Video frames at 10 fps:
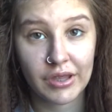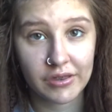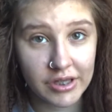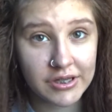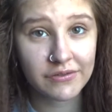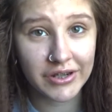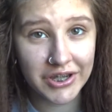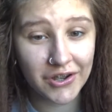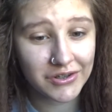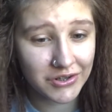this
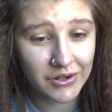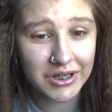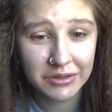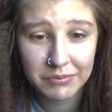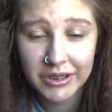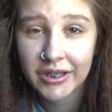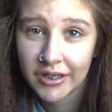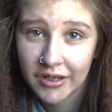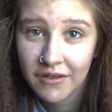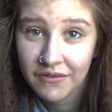video is going to be
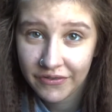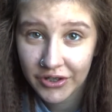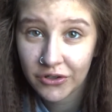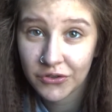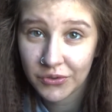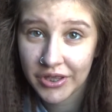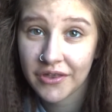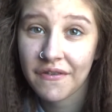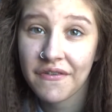filled with